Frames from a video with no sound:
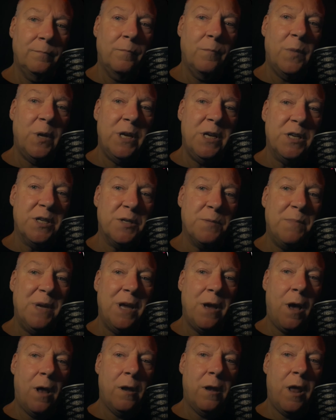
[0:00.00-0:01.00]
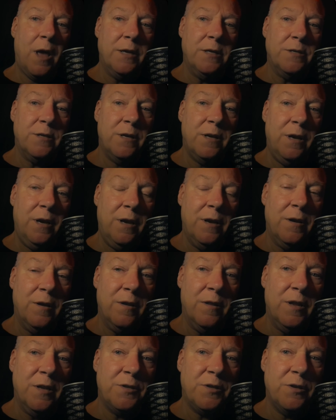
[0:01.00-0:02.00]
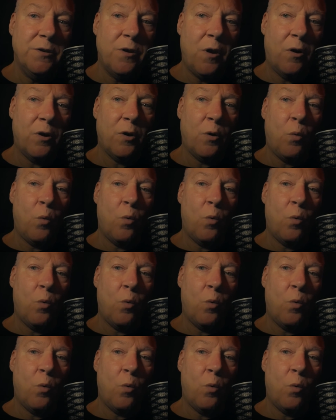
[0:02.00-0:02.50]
Please be a light in this dark